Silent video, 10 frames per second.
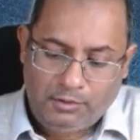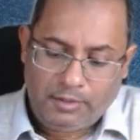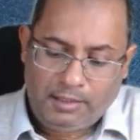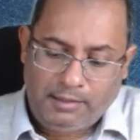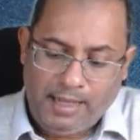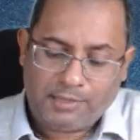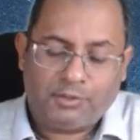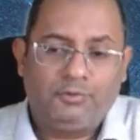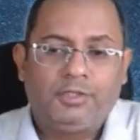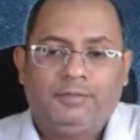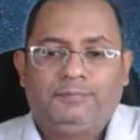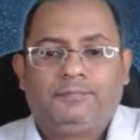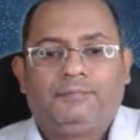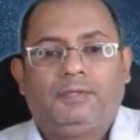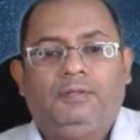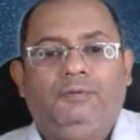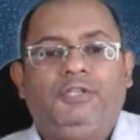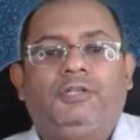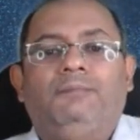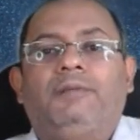You get Tax Cruiser,
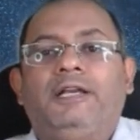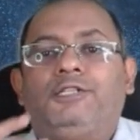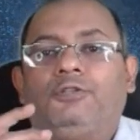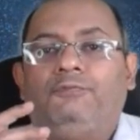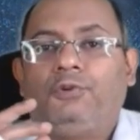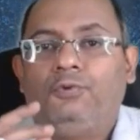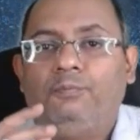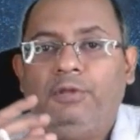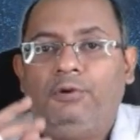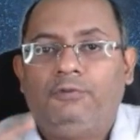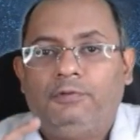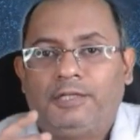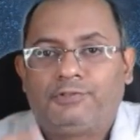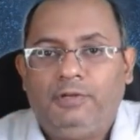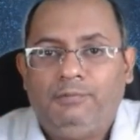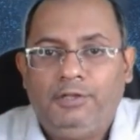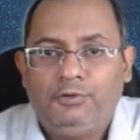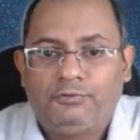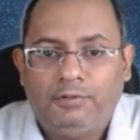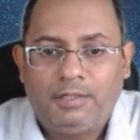which comprises of 2 beautiful, extremely
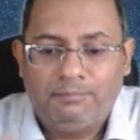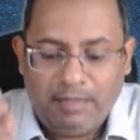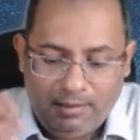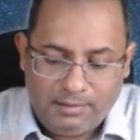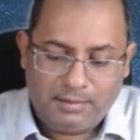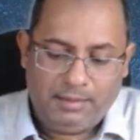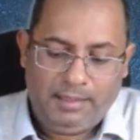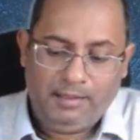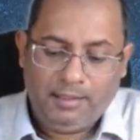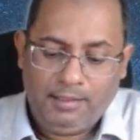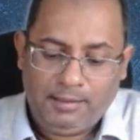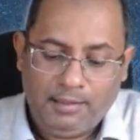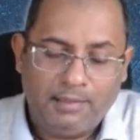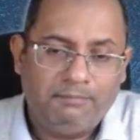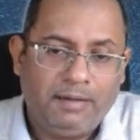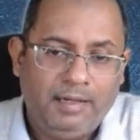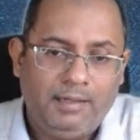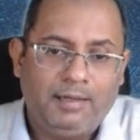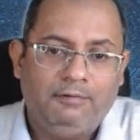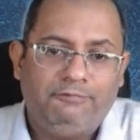useful compilers, interlinking
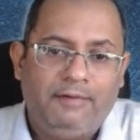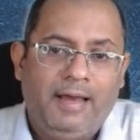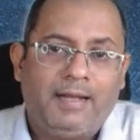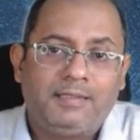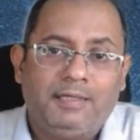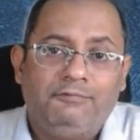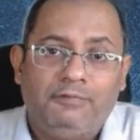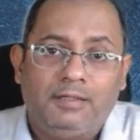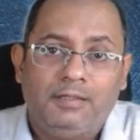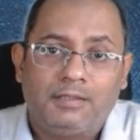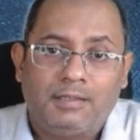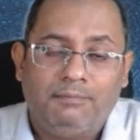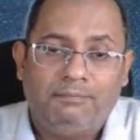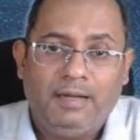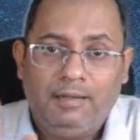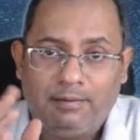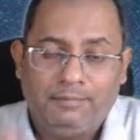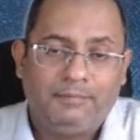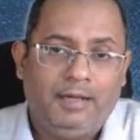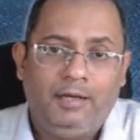compiler and facts and figures compiler.
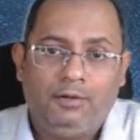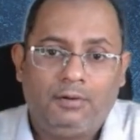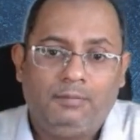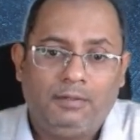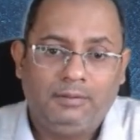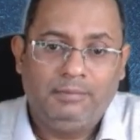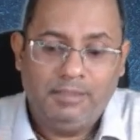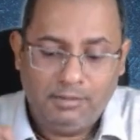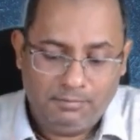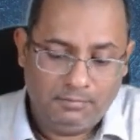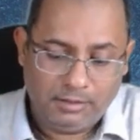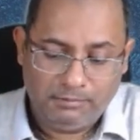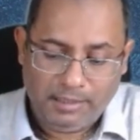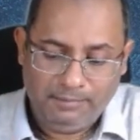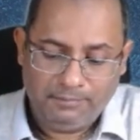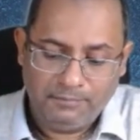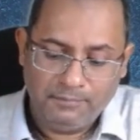I'll talk about them in some time.